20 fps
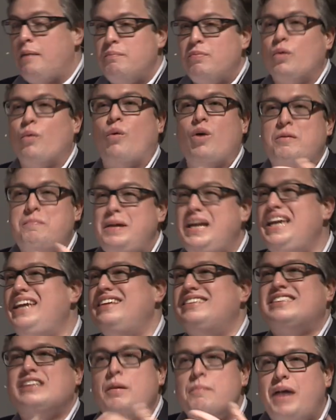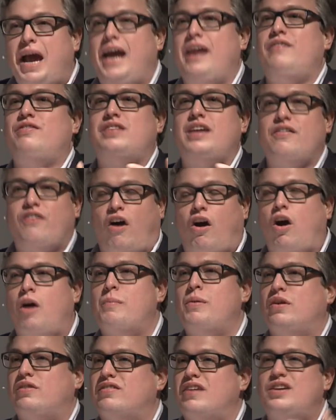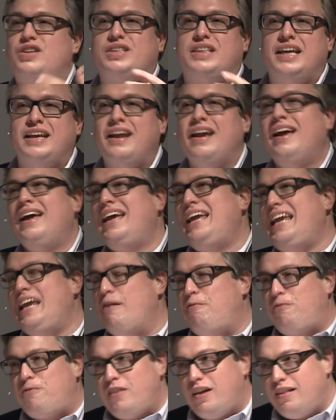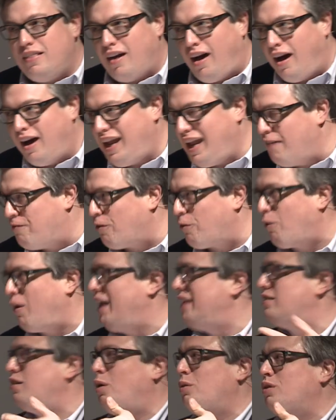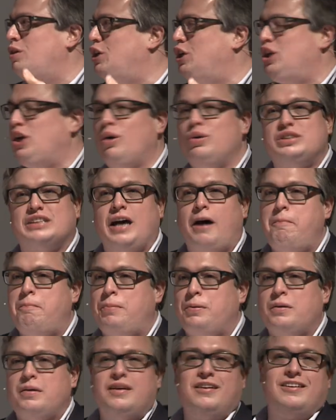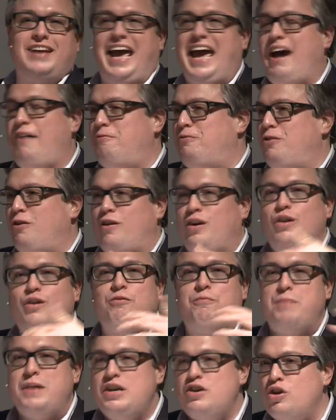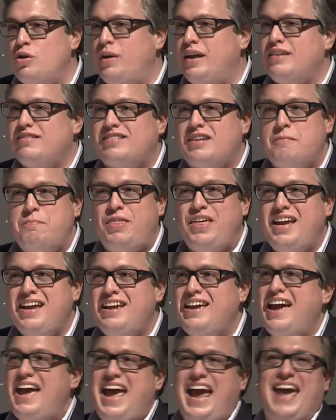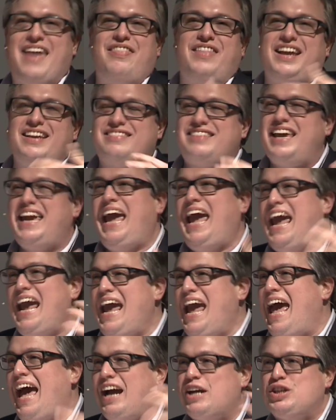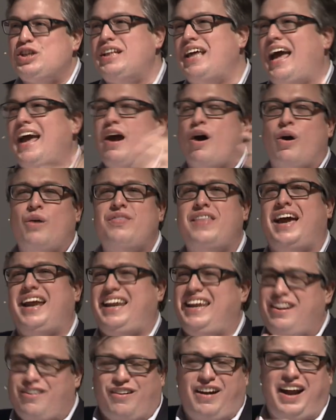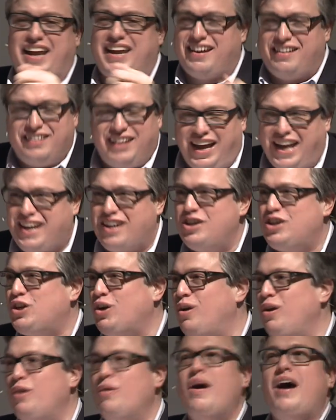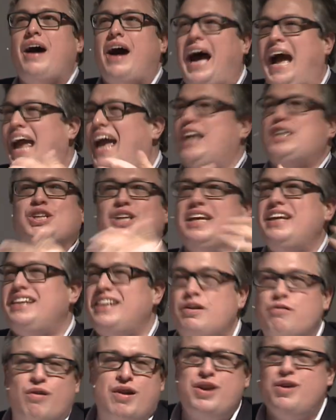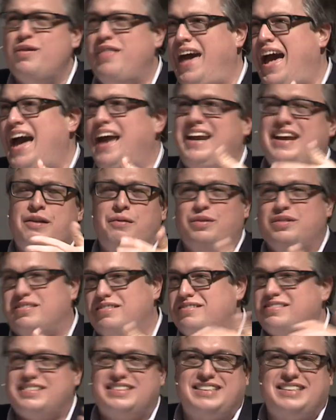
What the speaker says: would be some kind of safe harbor, such that if a rights holder shows up after you've been doing something and they say, hey, actually I own that here, I can show you, I actually did renew that and it was